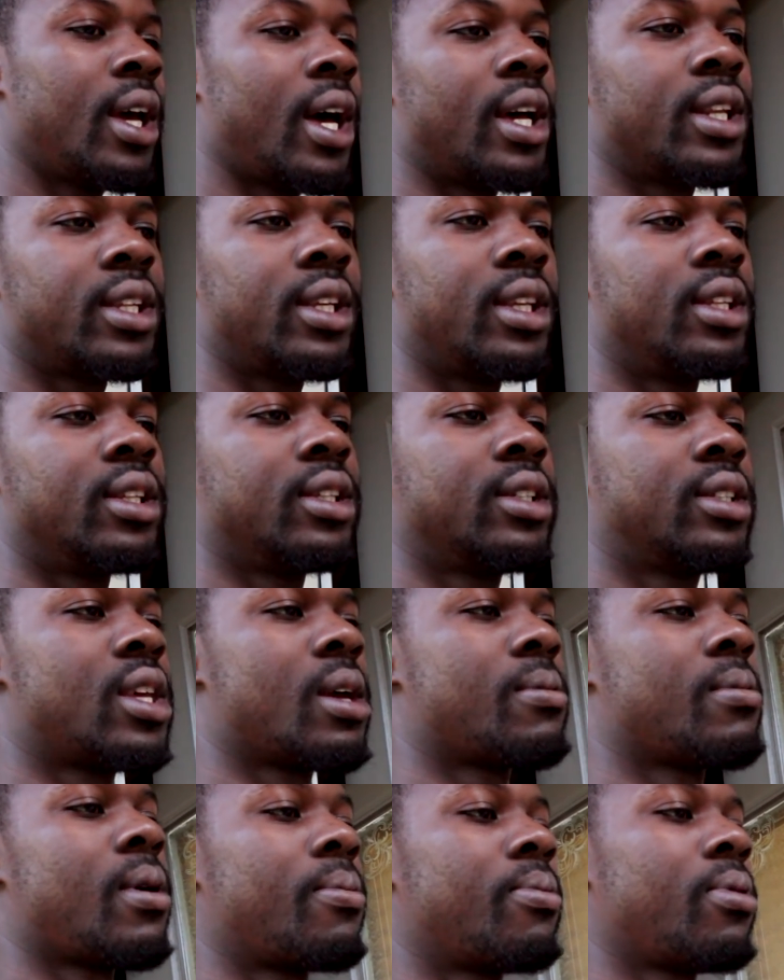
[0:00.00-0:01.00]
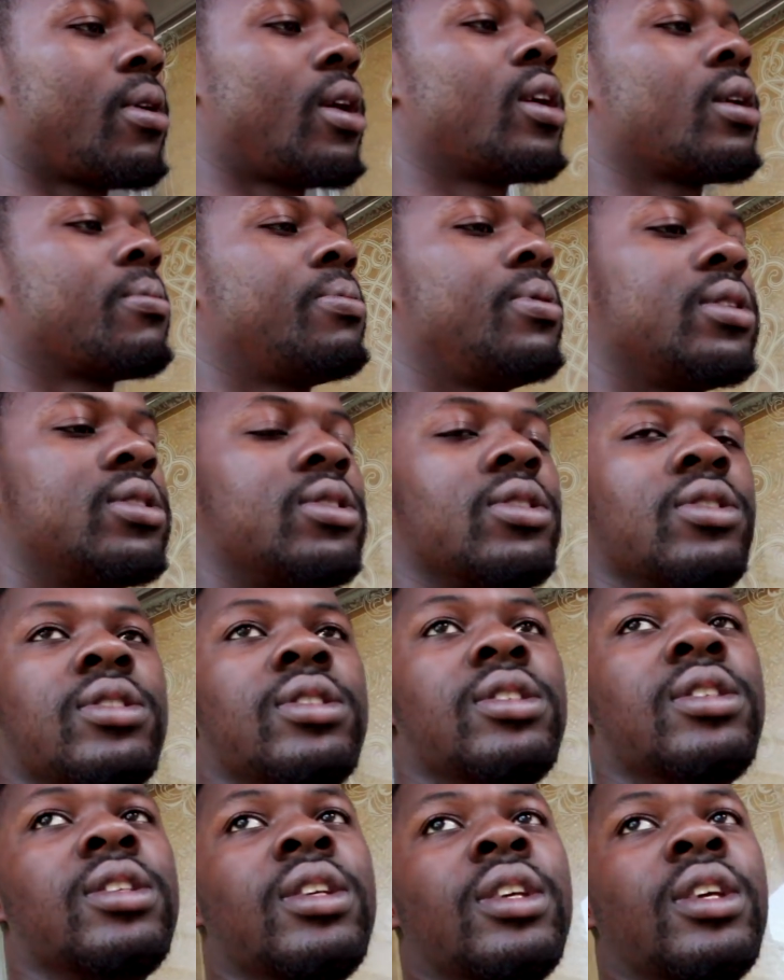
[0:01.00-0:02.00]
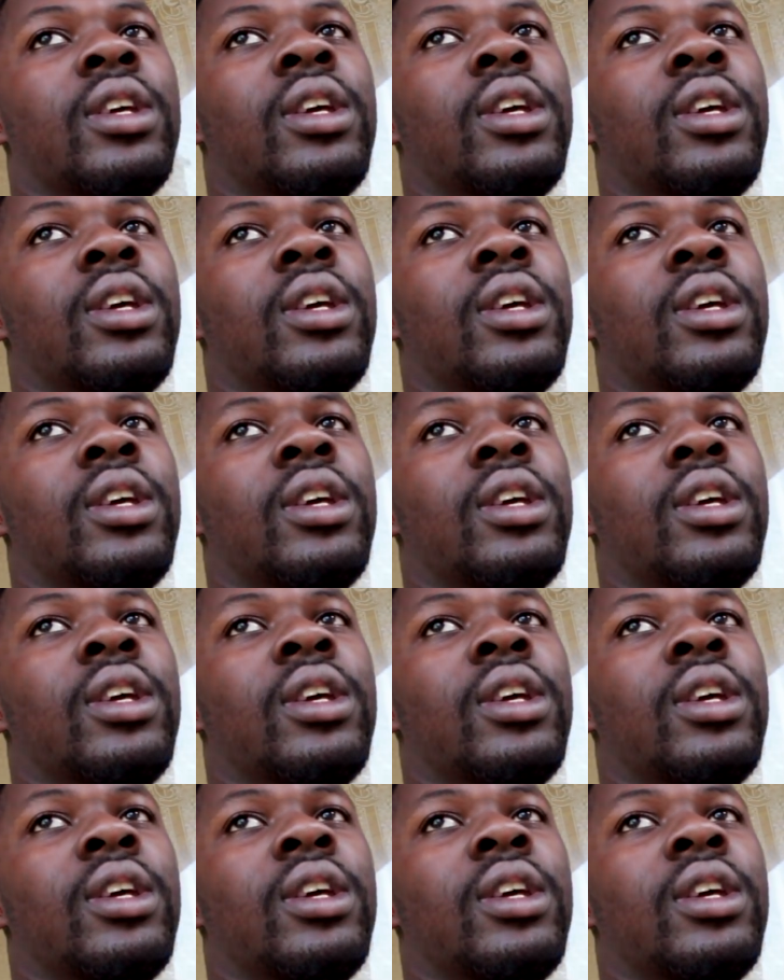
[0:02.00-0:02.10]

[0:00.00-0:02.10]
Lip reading: I didn't take my product pictures.